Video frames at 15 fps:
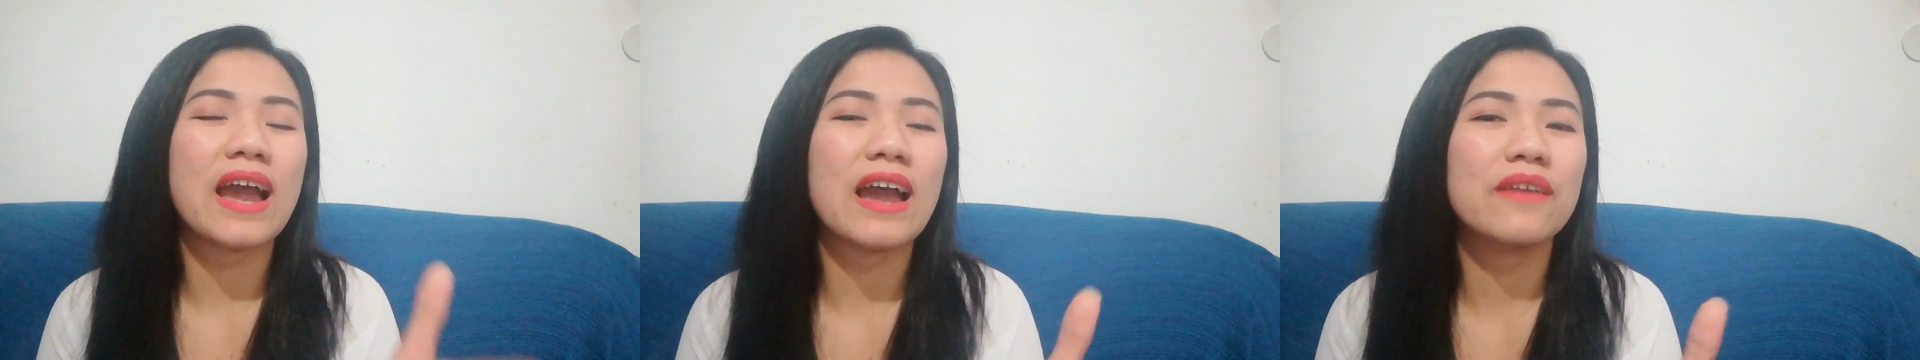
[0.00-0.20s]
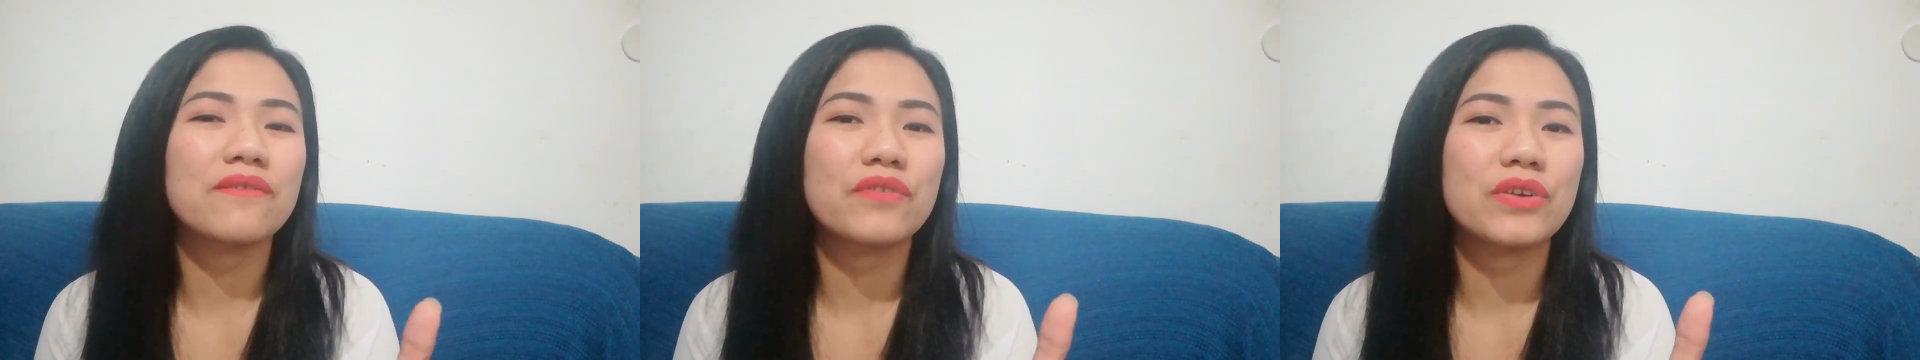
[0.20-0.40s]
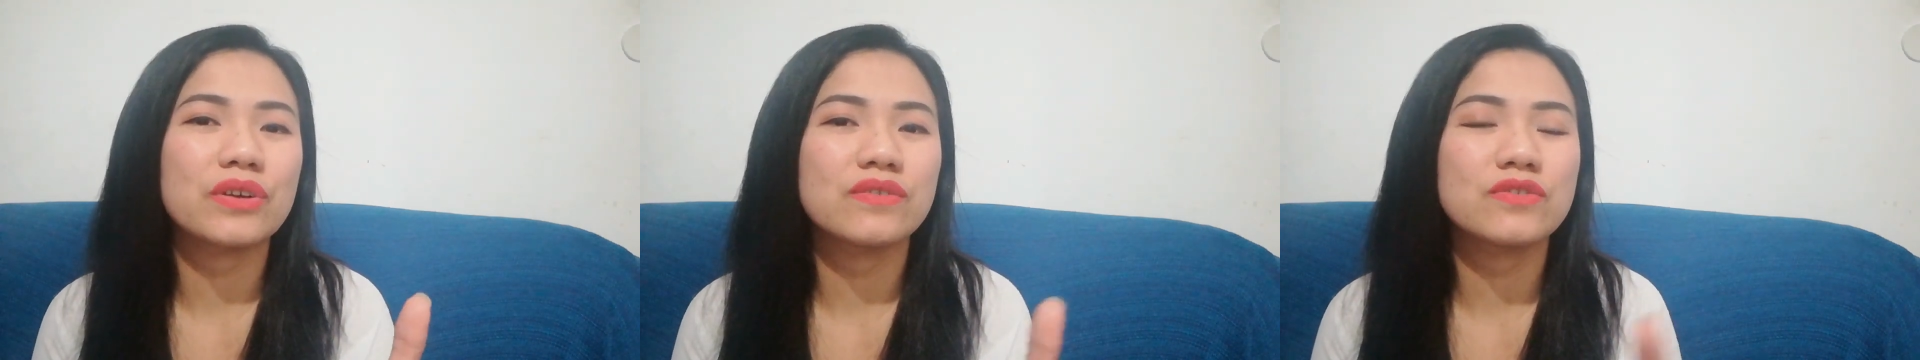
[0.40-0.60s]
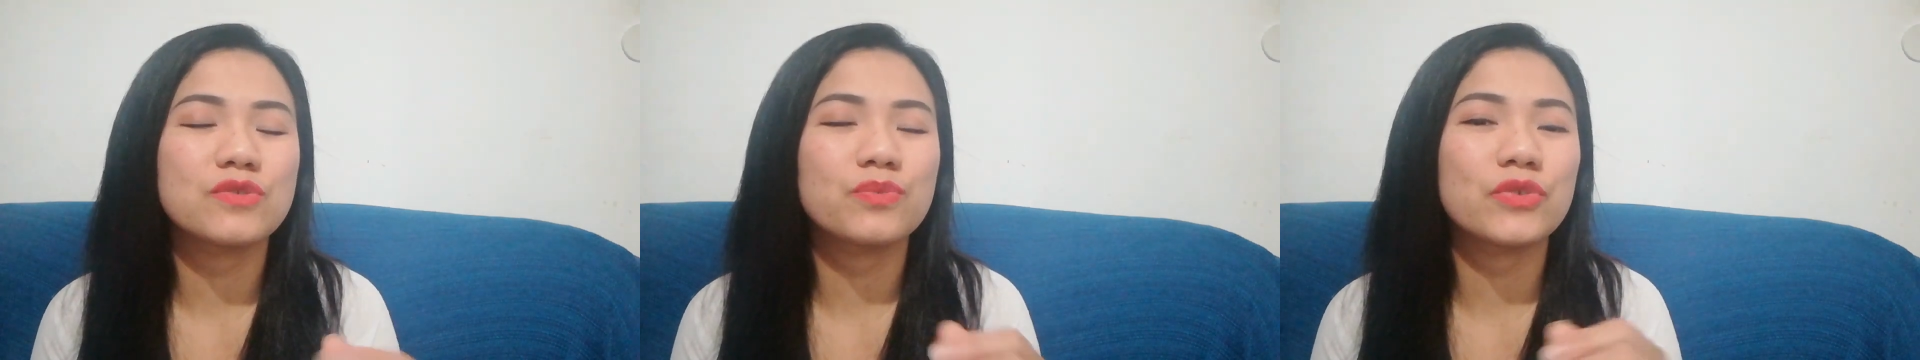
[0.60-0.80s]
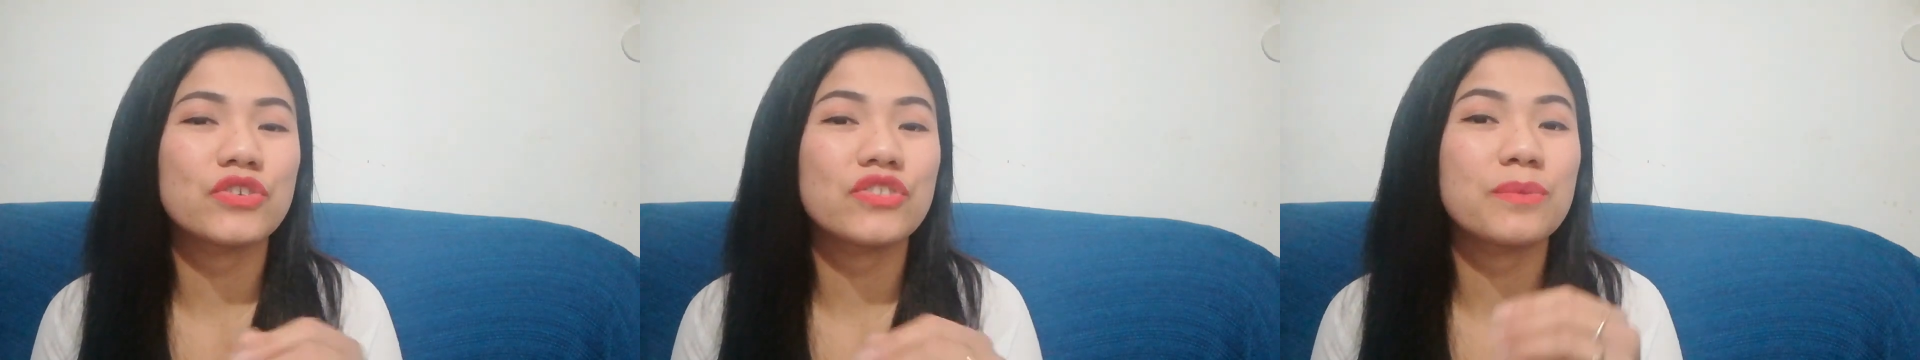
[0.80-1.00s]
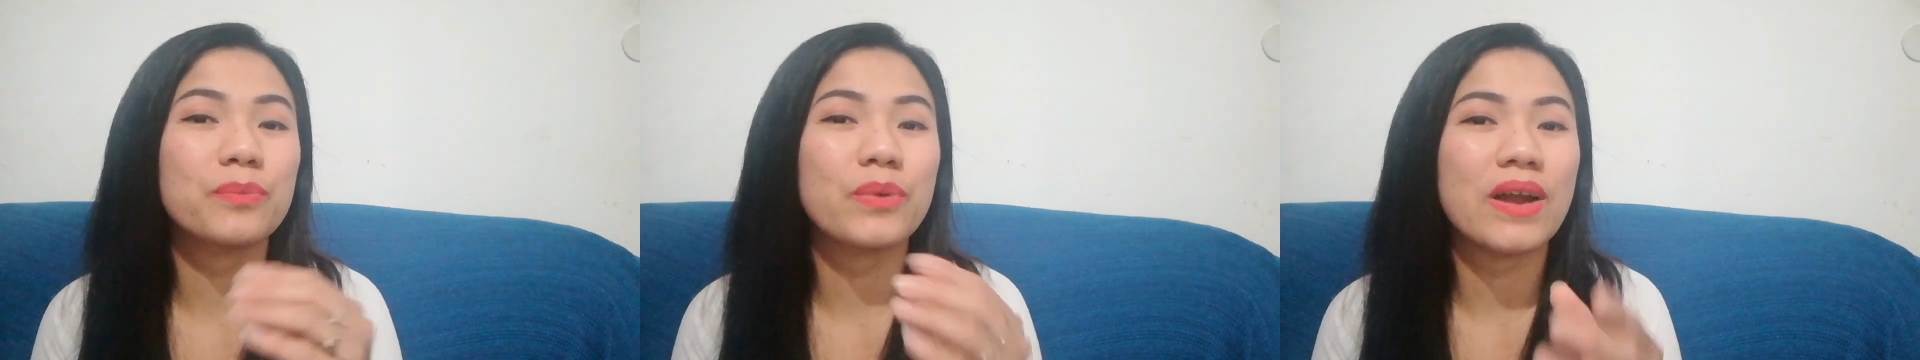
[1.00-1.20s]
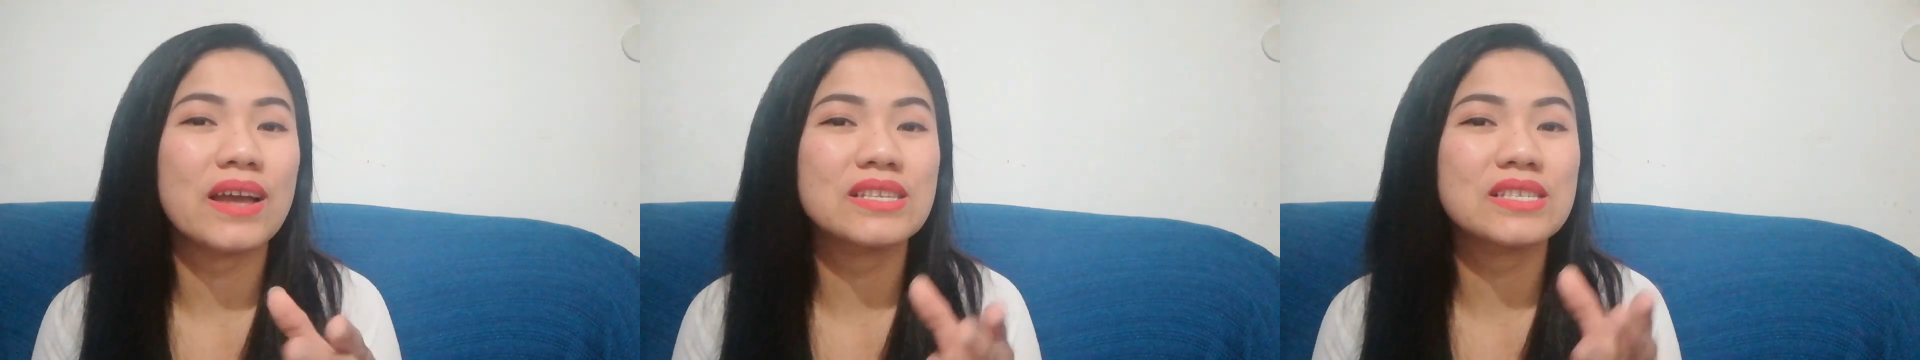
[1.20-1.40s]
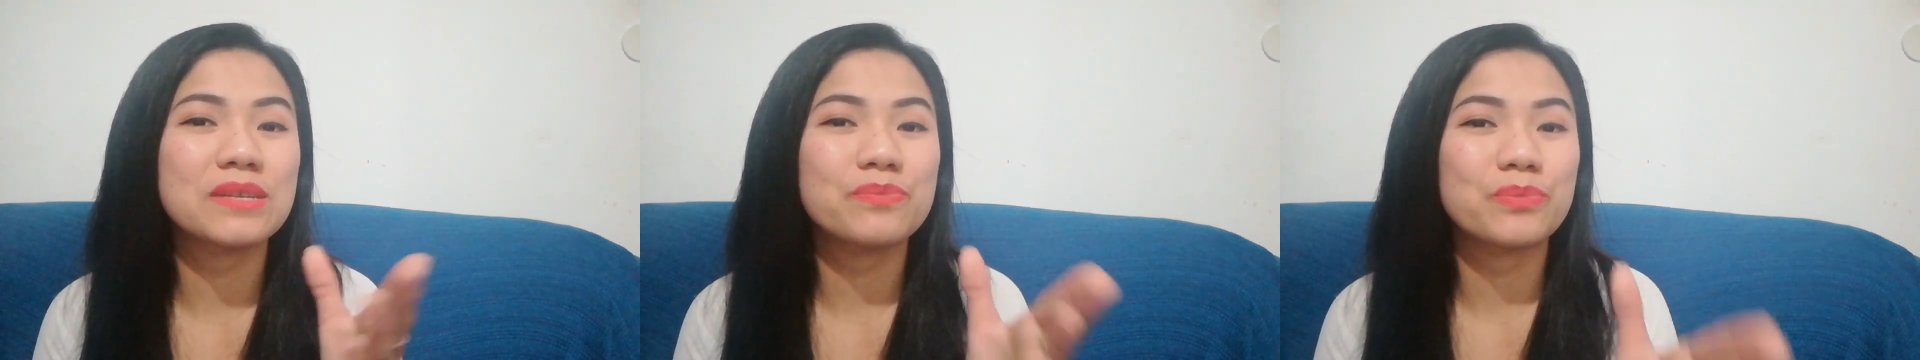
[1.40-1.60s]
adverbs for the
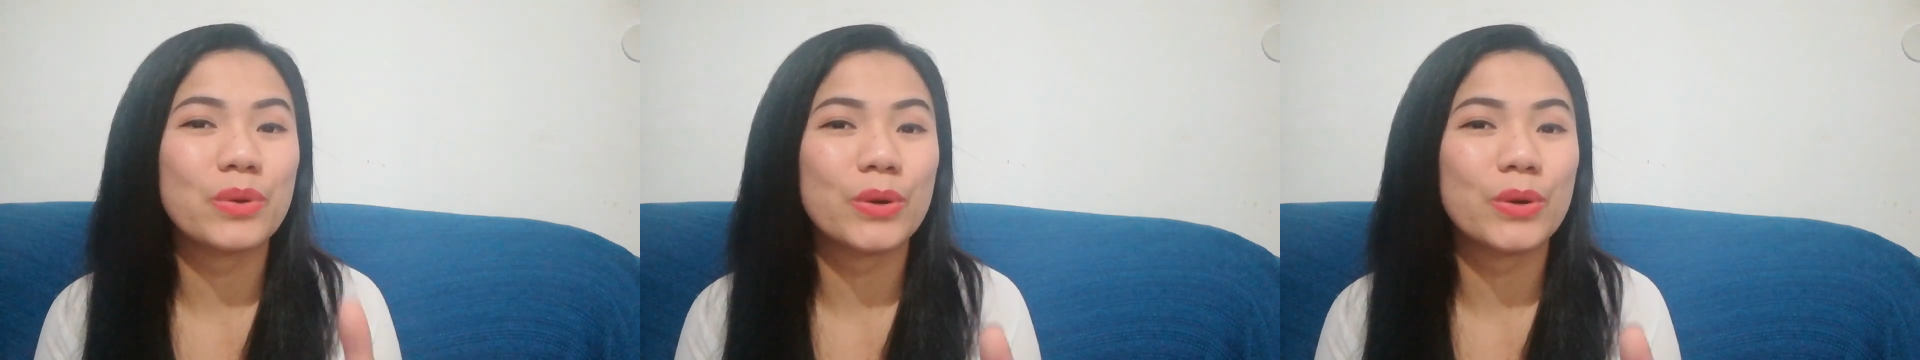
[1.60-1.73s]
present